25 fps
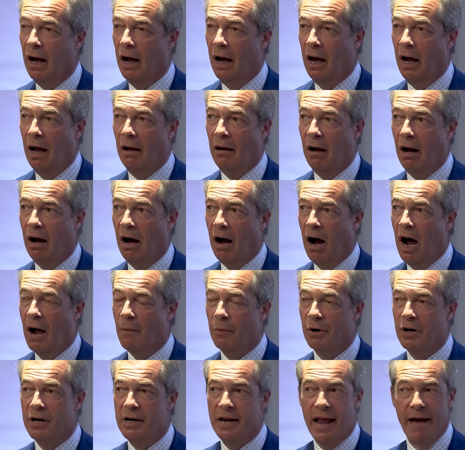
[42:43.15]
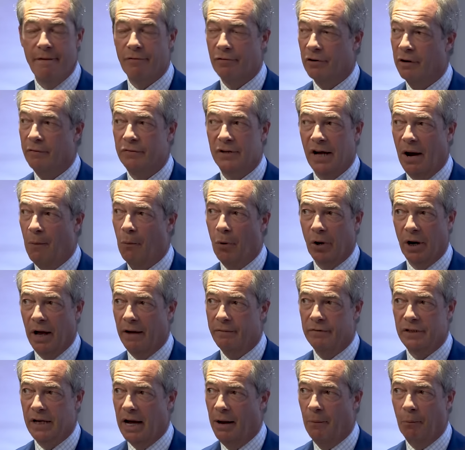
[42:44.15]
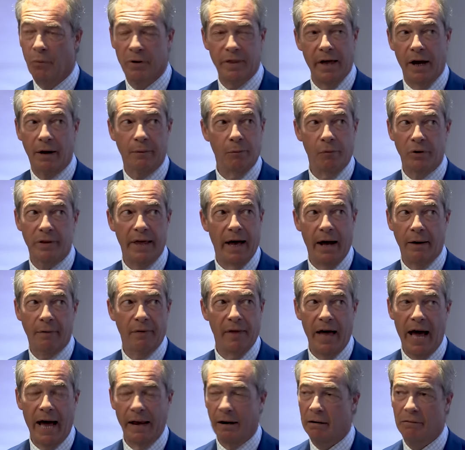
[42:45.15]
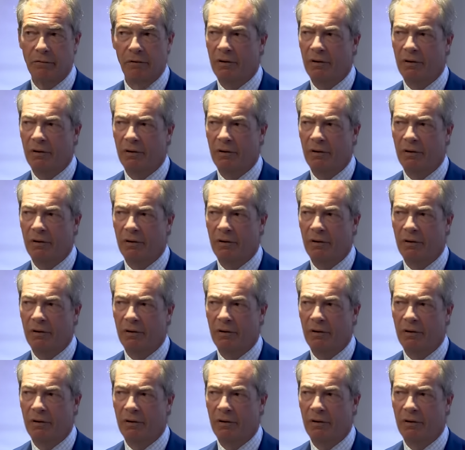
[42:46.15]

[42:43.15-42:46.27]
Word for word: Uh, I would never have done what I've done without, without that.